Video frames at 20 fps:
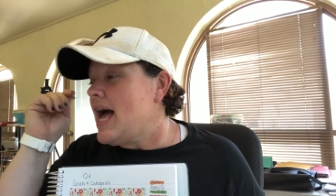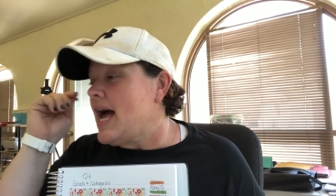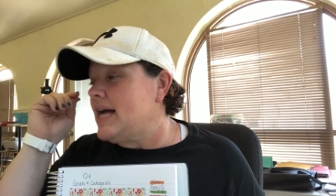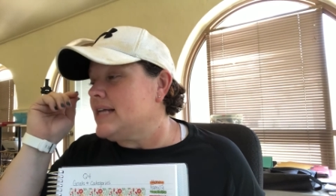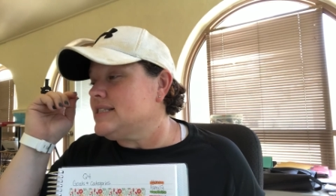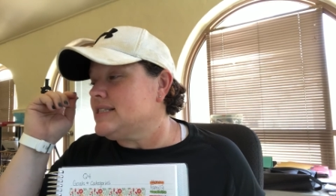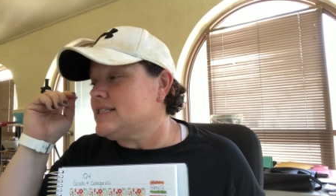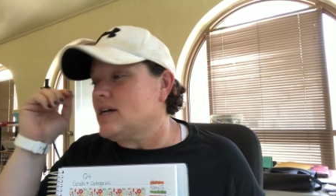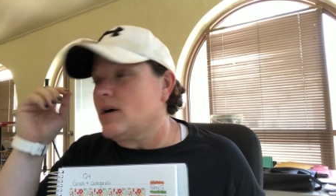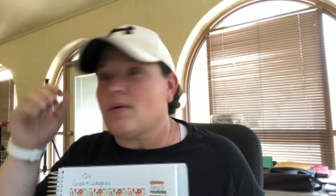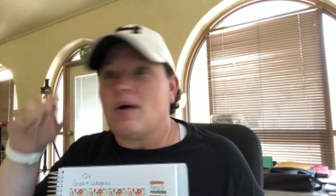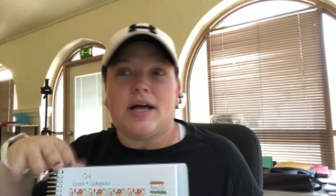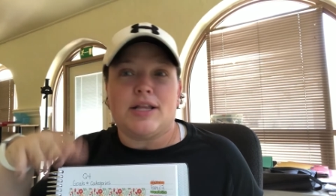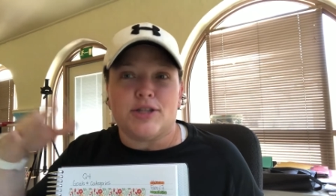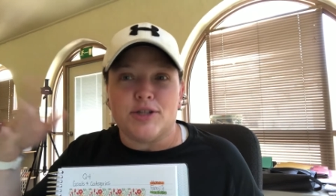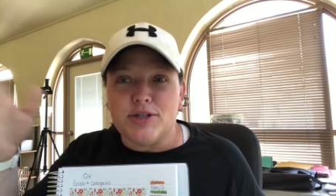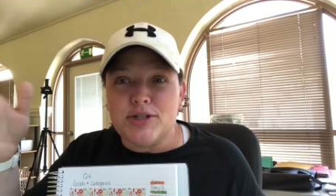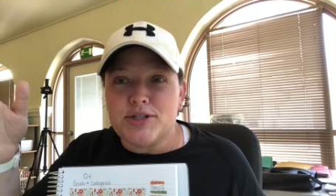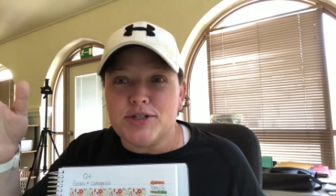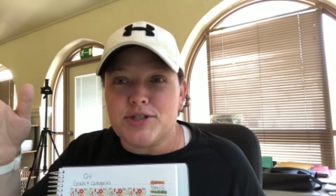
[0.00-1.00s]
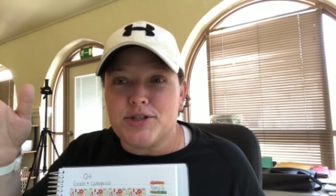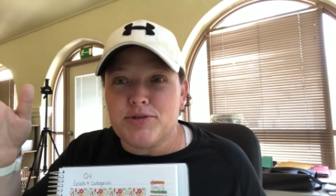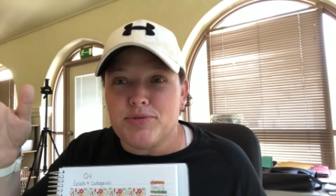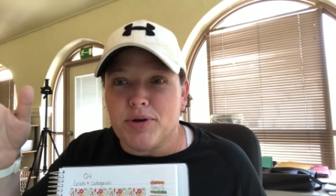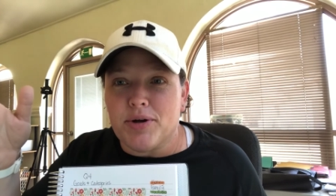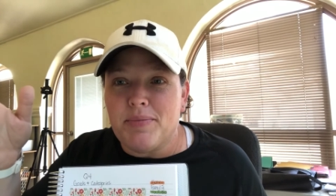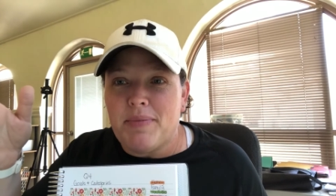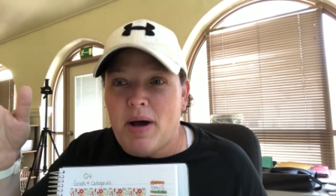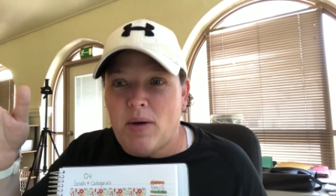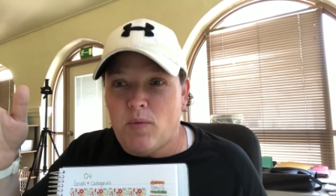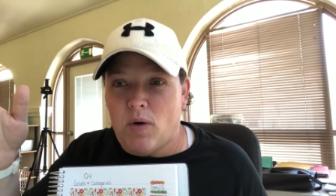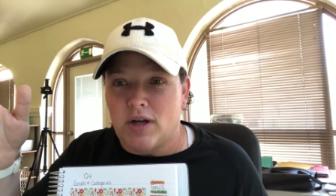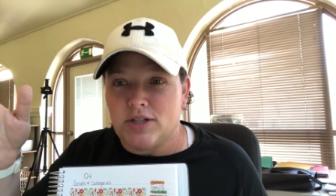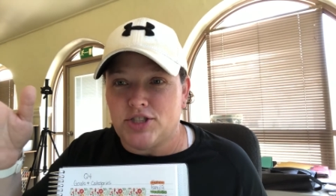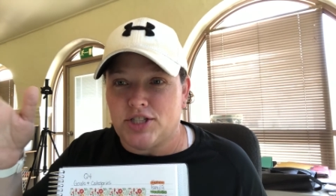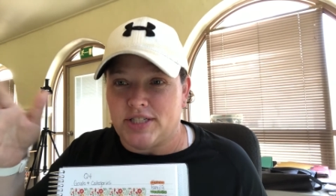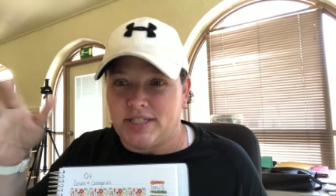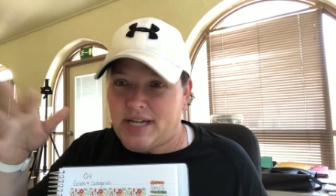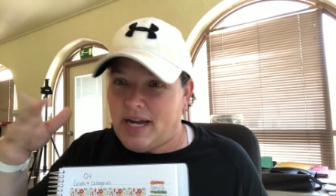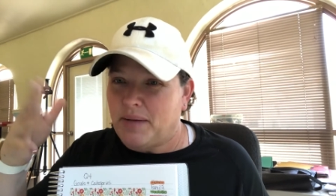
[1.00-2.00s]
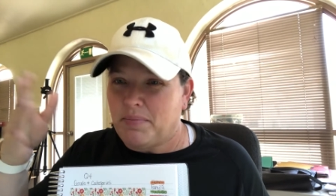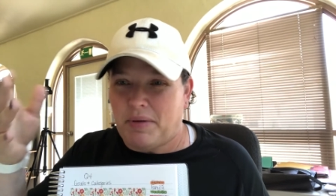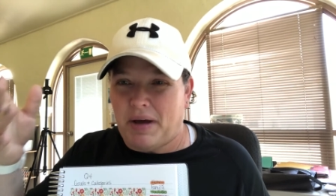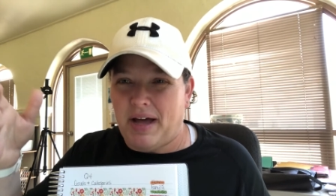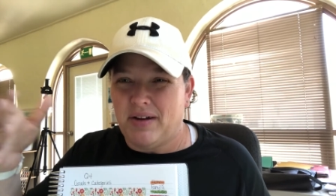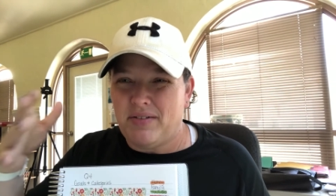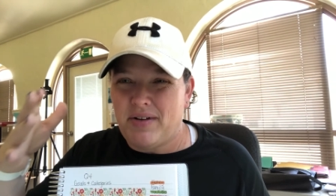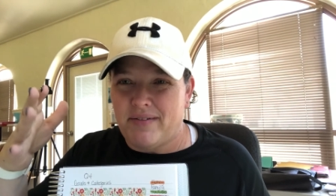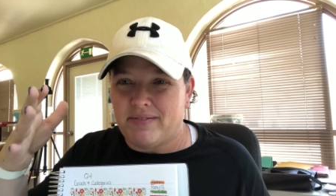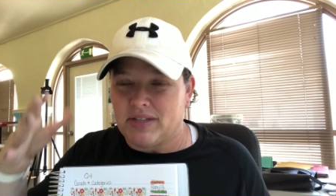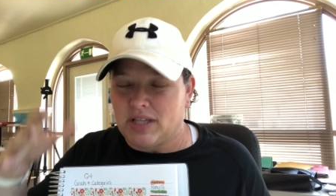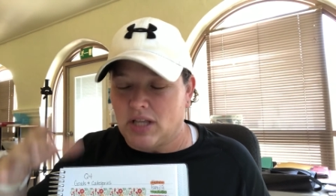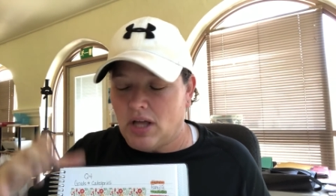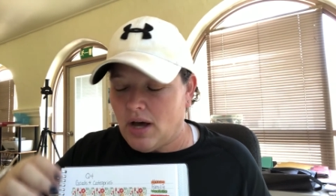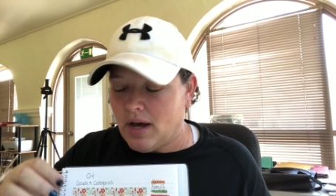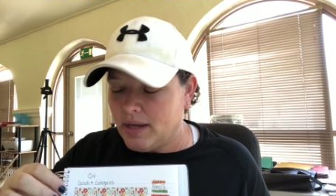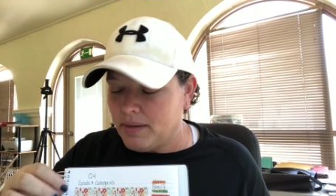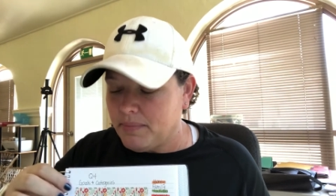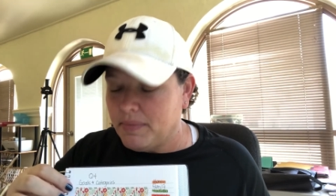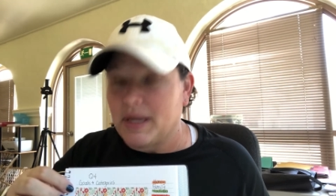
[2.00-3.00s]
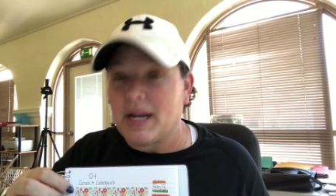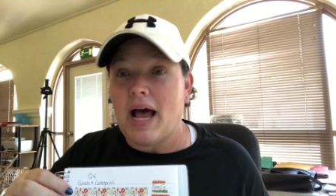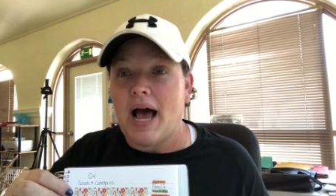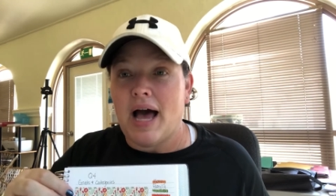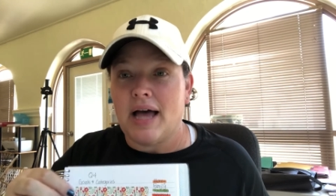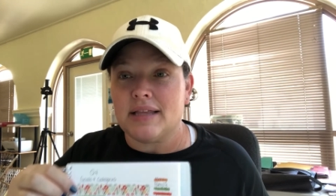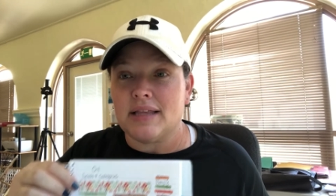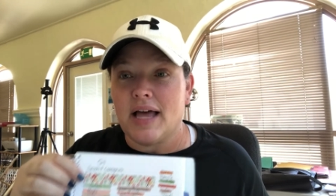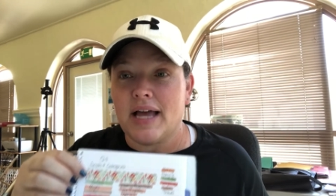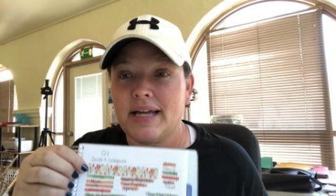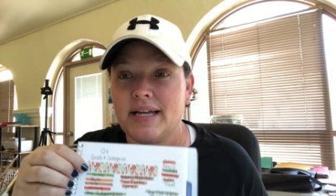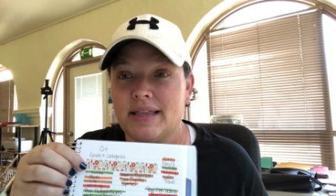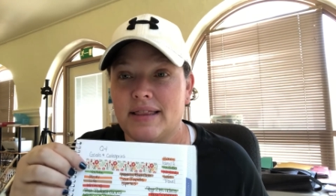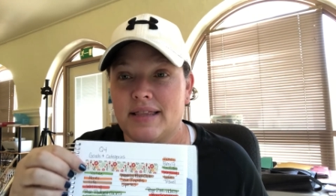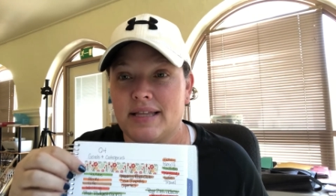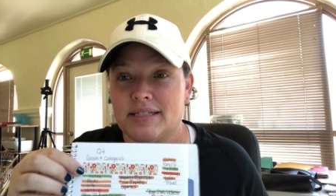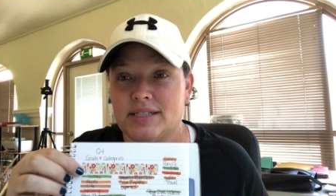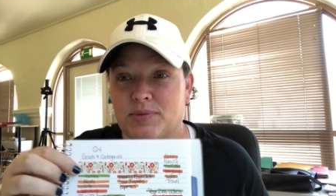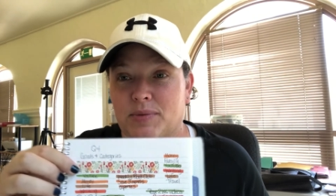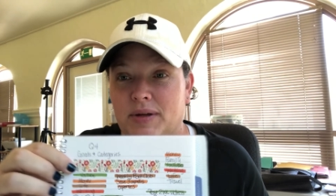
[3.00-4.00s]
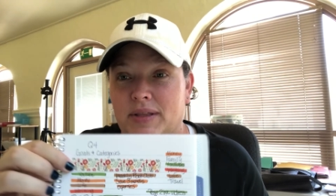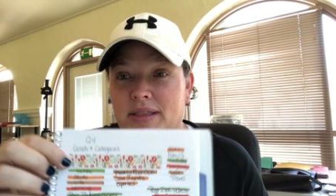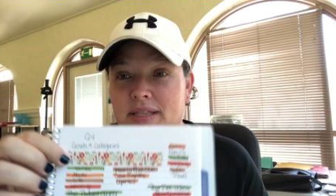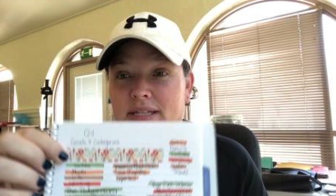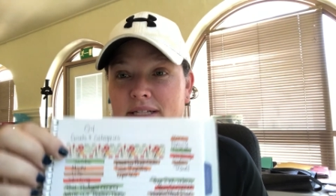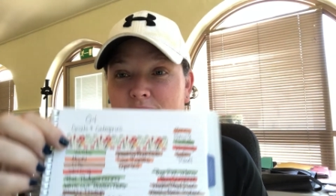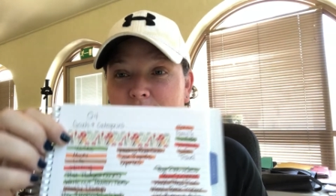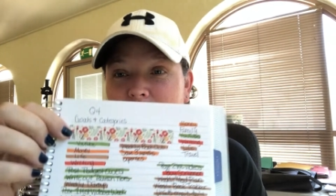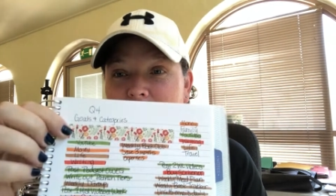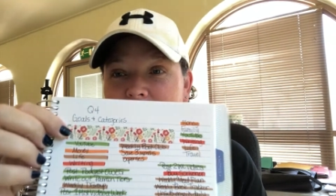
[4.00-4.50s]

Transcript: And so I looked through my washi tape. I don't have a lot, but I like this one. This